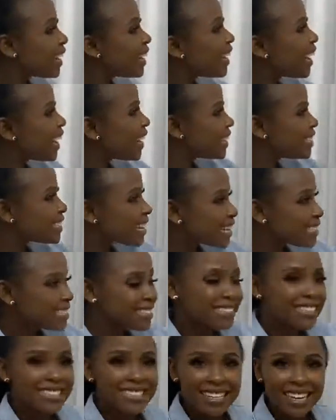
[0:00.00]
And just
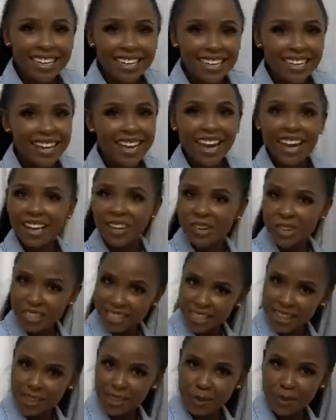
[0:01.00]
recently, I got
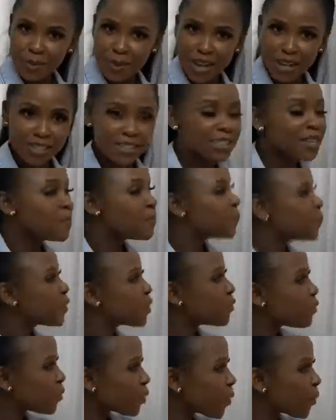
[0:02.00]
these ones
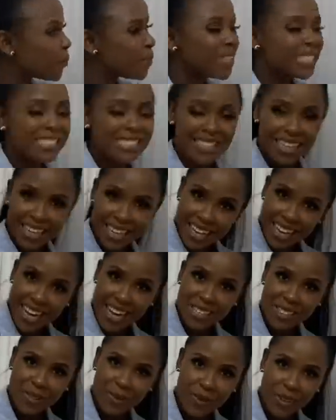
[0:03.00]
from Isili
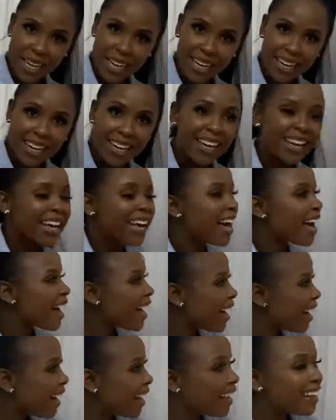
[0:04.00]
as well.
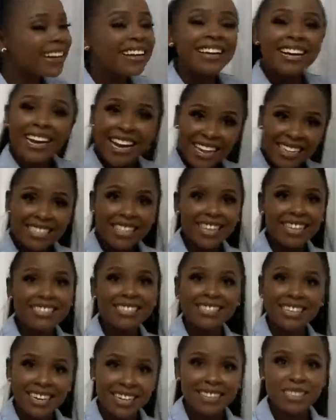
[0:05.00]

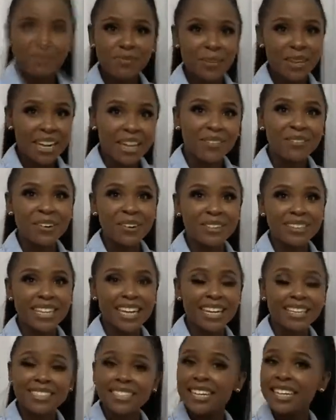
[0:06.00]
Curtains, let's speak about
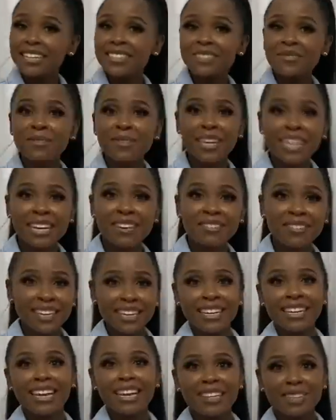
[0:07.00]
that. It's very,
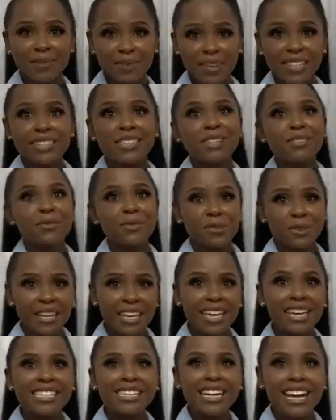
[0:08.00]
very expensive to
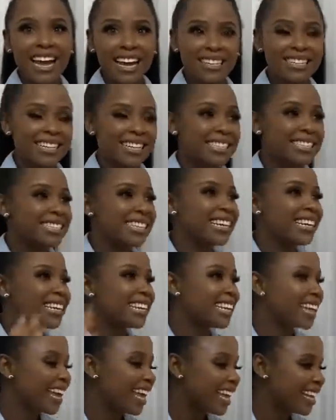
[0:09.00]
get curtains in
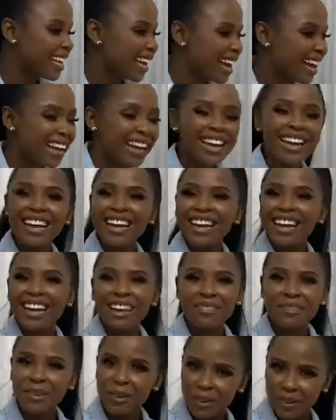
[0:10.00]
Kenya,
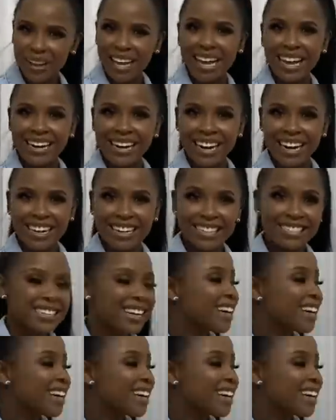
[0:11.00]
everywhere, right?